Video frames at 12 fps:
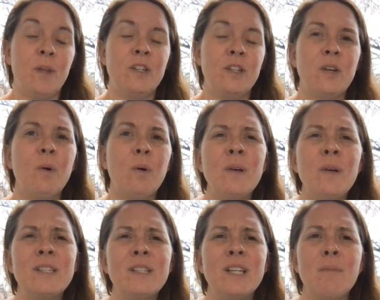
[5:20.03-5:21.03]
And so we're
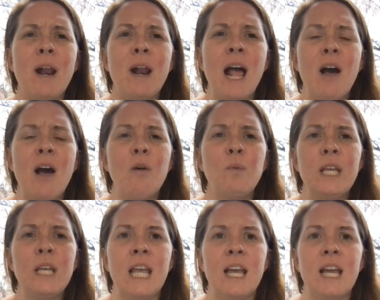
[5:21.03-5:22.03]
always thinking about how
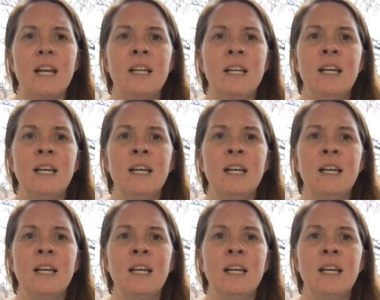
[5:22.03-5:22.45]
we can